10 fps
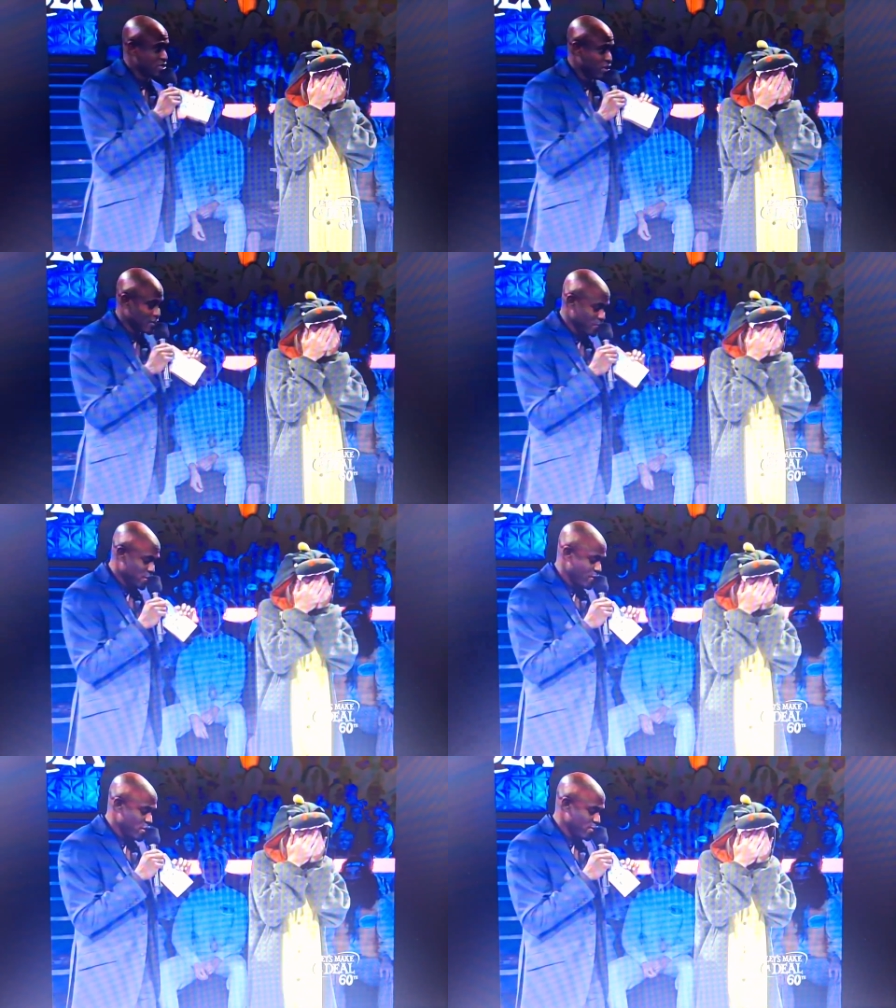I love that
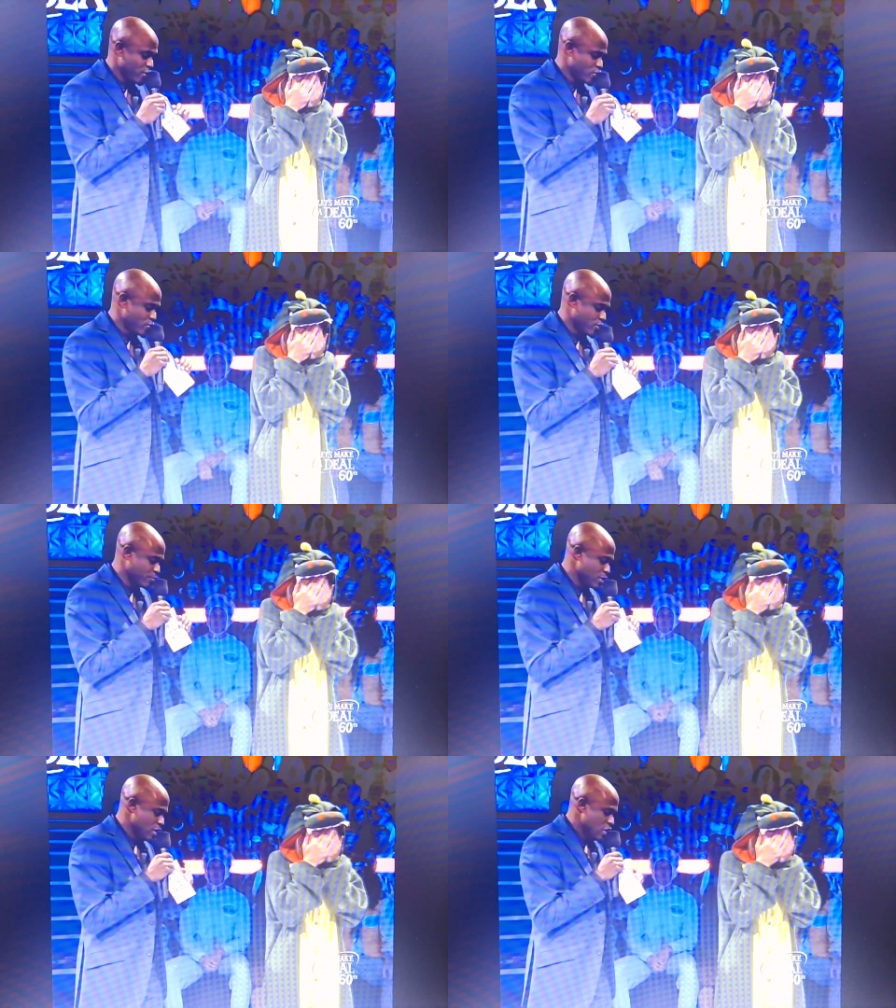song. Very, very
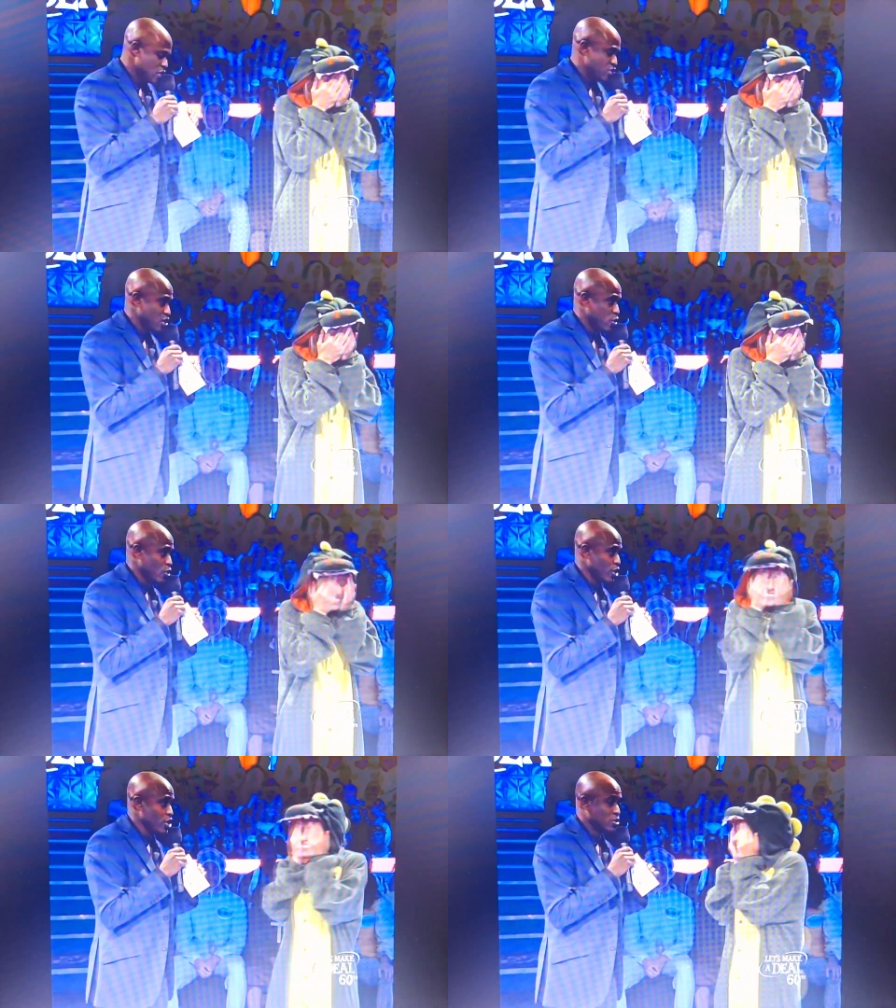short.
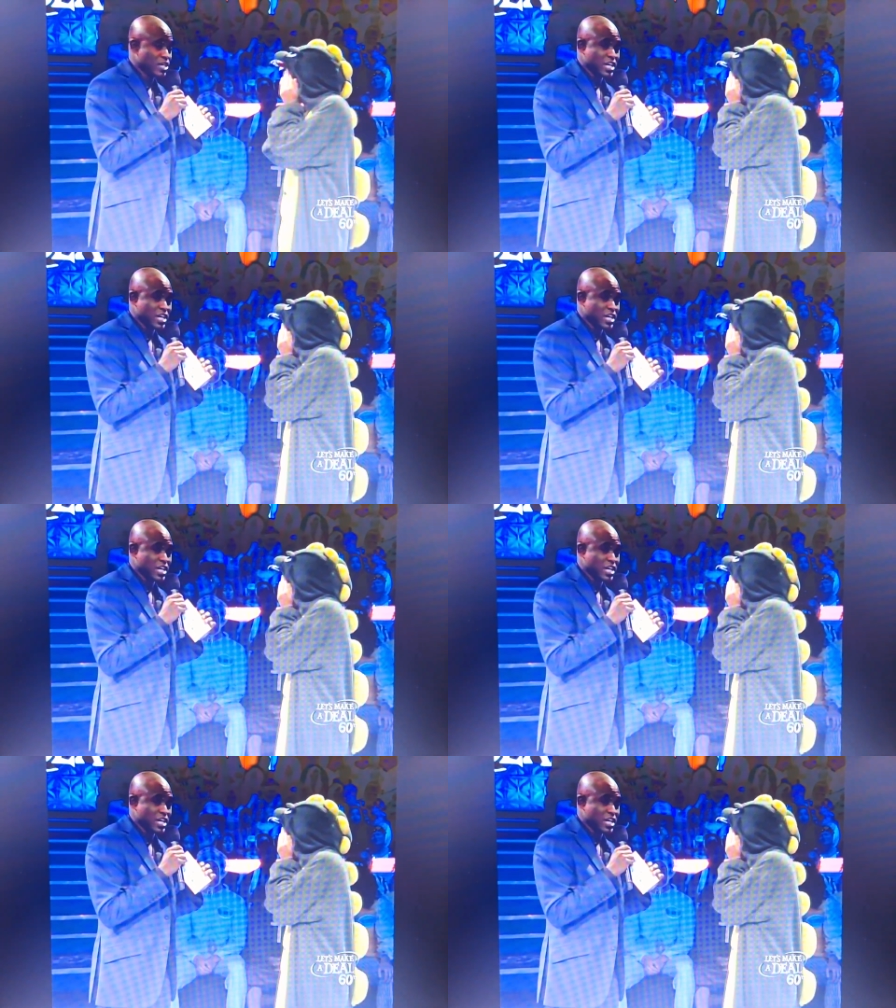So